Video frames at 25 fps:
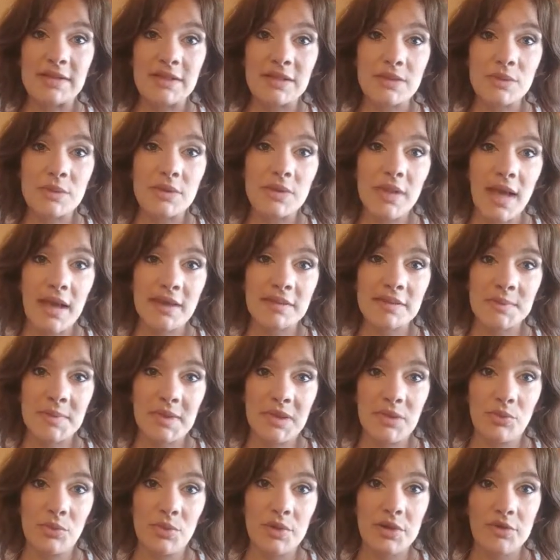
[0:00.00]
This will last
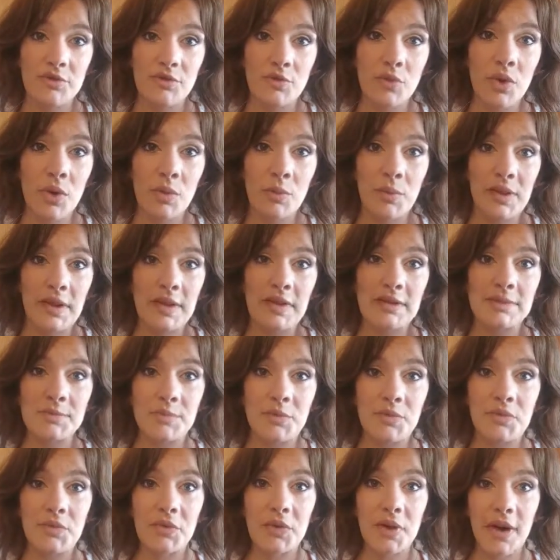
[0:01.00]
me three to four weeks
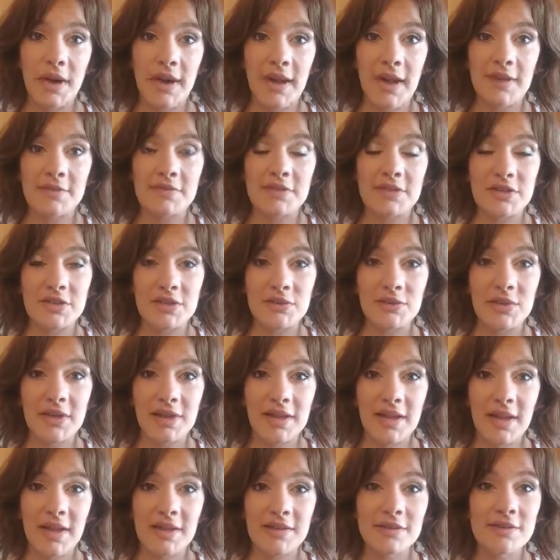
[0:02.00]
before I have to do it
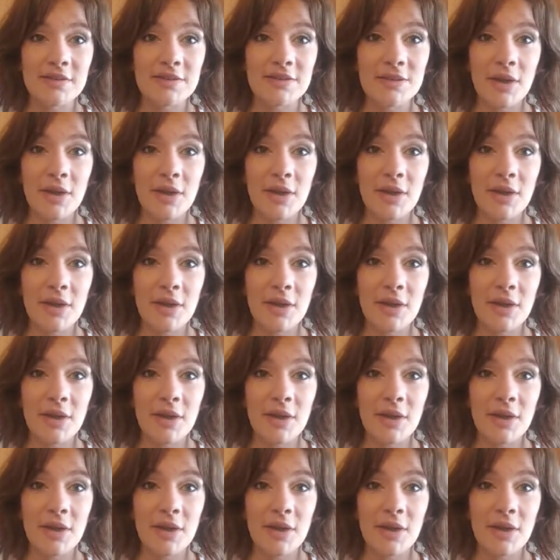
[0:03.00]
again.